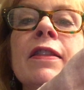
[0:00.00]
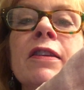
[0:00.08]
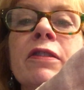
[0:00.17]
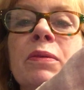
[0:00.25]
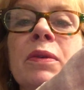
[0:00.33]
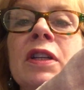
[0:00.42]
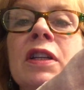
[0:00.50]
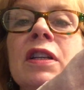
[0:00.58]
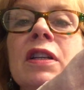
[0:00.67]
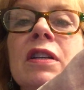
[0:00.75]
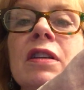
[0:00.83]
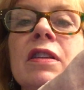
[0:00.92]
This one,
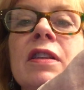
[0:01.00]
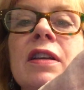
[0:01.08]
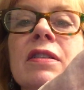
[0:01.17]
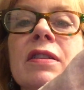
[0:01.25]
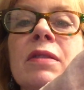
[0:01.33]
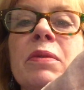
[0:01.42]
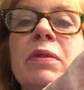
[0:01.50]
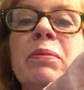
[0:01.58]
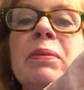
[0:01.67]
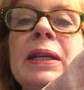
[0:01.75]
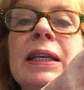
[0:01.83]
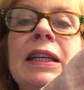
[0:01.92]
they said, was
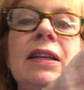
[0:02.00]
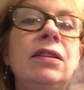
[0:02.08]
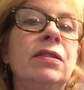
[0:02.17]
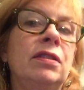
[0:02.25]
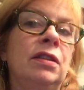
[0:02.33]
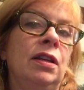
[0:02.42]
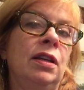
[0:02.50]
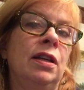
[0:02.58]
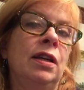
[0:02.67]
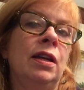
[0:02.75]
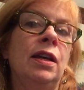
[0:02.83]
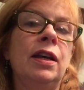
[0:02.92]
Mickey's,
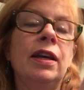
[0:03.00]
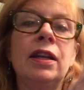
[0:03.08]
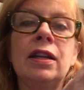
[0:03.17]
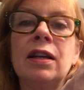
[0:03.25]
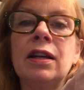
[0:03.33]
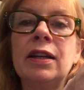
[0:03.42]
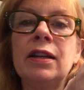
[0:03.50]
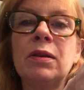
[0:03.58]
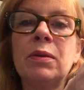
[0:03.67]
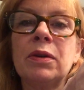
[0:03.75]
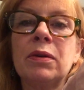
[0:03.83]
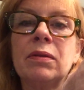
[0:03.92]
and I didn't know
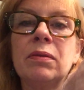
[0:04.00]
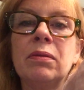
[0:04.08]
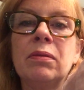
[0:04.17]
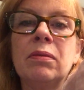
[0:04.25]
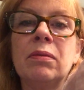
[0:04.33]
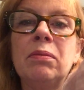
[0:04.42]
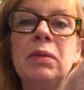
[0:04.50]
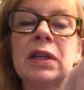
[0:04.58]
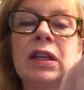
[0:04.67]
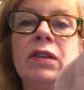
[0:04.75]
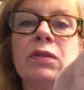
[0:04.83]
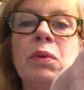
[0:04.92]
what
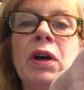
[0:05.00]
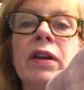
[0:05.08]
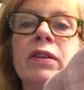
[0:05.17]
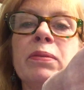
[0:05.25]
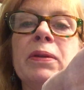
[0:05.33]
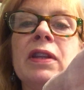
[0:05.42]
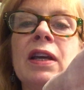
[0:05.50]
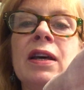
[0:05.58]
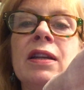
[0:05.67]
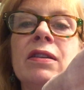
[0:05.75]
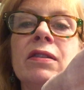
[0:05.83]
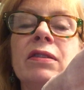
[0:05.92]
Mickey's was, but
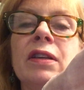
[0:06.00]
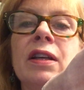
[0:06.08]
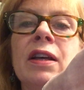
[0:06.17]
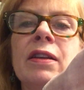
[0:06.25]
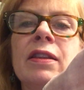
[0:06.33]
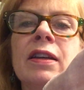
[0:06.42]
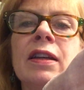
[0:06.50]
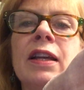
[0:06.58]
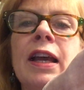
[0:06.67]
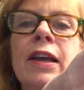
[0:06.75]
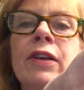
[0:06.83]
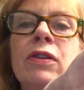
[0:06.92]
that is, I think, an
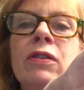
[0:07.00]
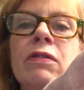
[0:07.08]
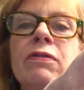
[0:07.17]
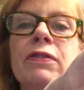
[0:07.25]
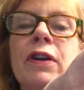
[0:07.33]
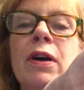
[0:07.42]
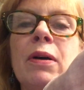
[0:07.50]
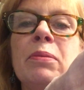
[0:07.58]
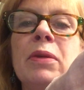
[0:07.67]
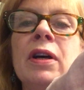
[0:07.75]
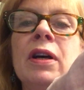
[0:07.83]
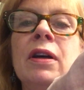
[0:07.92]
ale
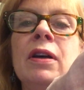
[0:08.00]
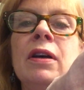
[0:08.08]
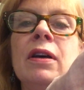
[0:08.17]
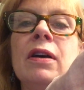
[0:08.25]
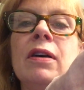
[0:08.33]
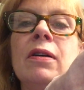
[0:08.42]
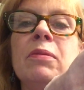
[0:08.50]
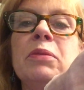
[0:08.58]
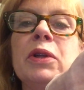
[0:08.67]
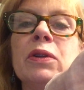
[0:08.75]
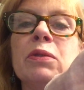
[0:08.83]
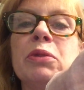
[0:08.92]
from
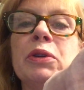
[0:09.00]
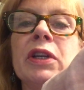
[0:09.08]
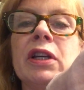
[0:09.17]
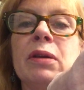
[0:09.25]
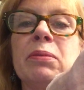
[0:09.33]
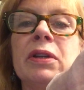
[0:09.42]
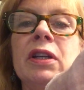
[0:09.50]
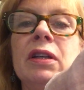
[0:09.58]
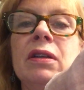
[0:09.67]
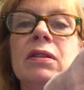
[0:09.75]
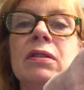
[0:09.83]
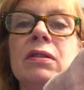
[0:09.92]
Miller Brewing Company,